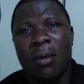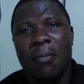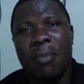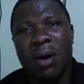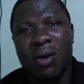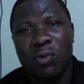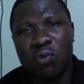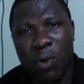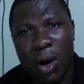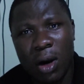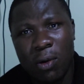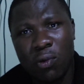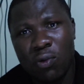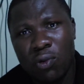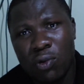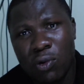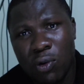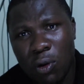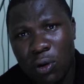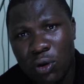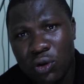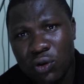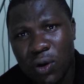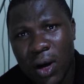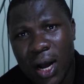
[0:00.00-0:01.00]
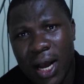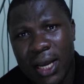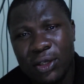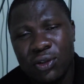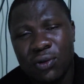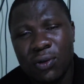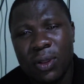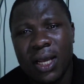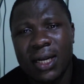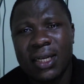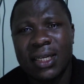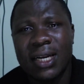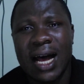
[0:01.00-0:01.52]
But one would also
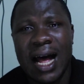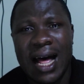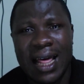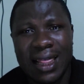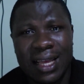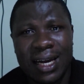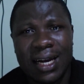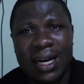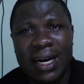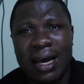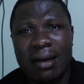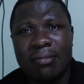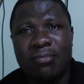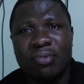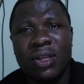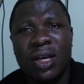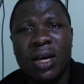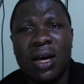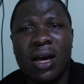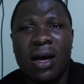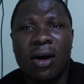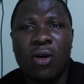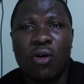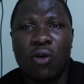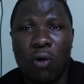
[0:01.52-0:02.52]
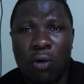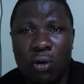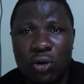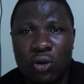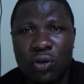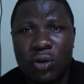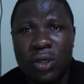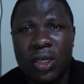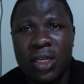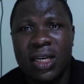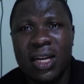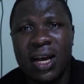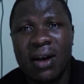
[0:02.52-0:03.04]
argue that other clubs
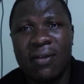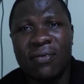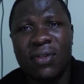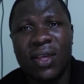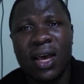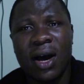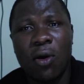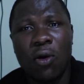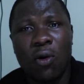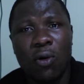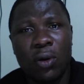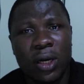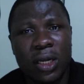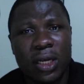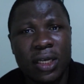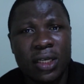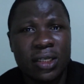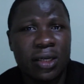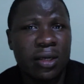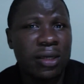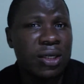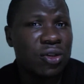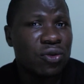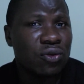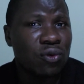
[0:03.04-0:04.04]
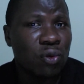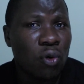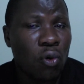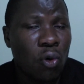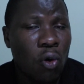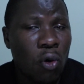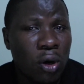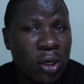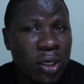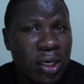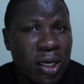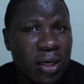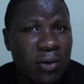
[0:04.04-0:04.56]
also did have their own injuries to
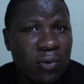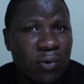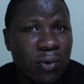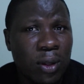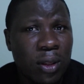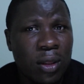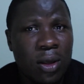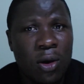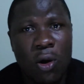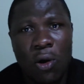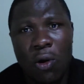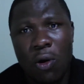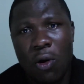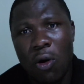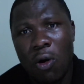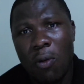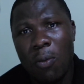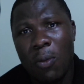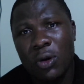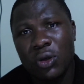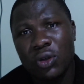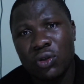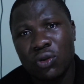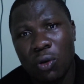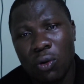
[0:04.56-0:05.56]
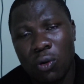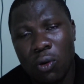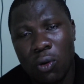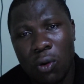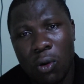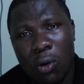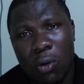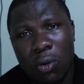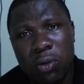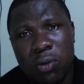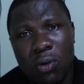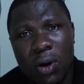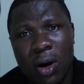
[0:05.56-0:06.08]
contend with almost
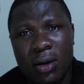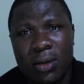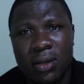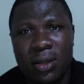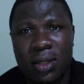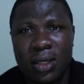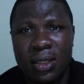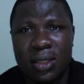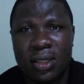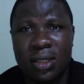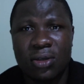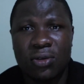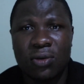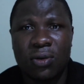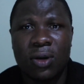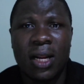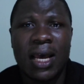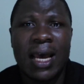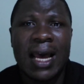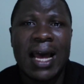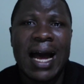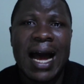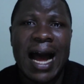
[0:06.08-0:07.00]
all throughout the season,